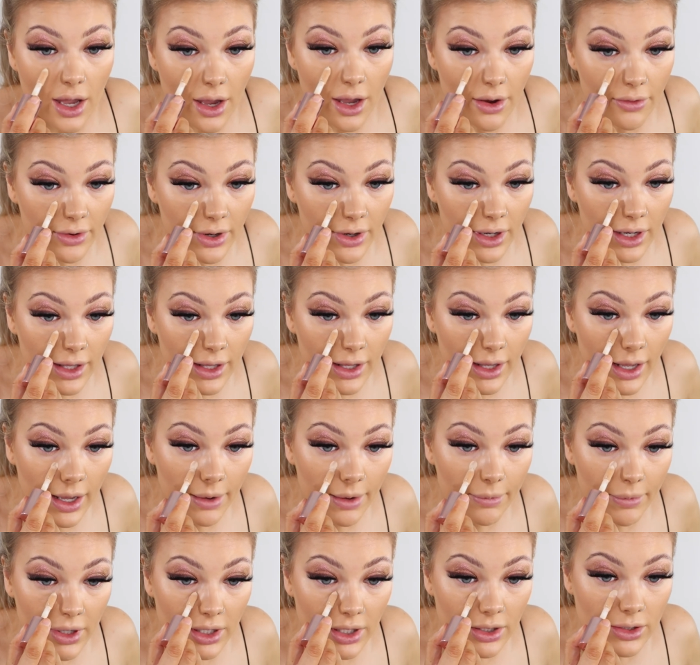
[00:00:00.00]
I really
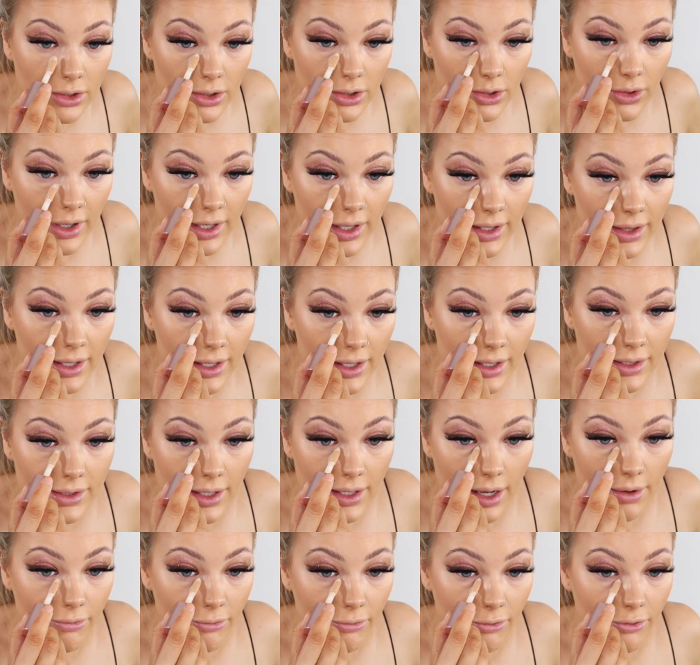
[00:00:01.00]
am enjoying this.
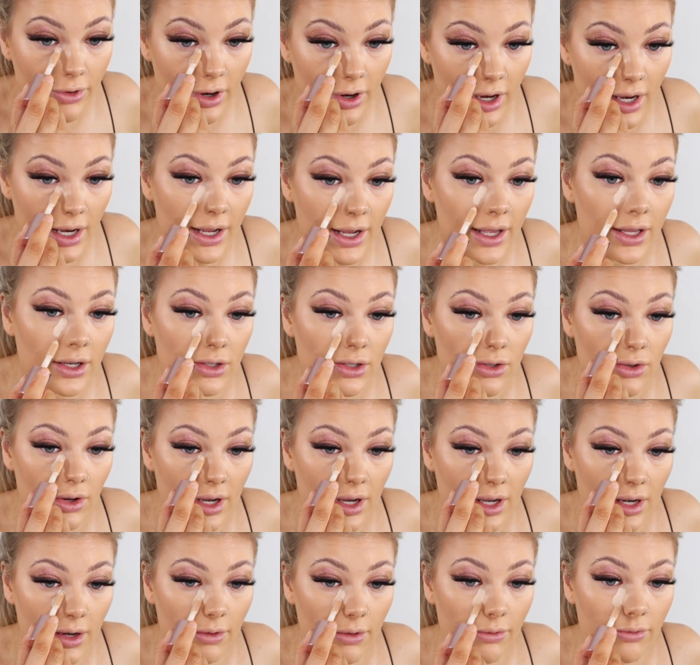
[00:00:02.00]
I'm really
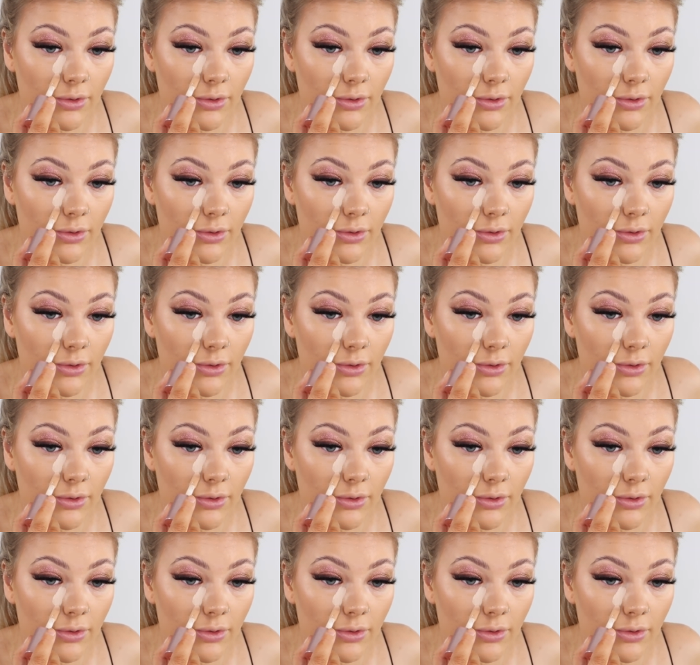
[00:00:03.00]
enjoying a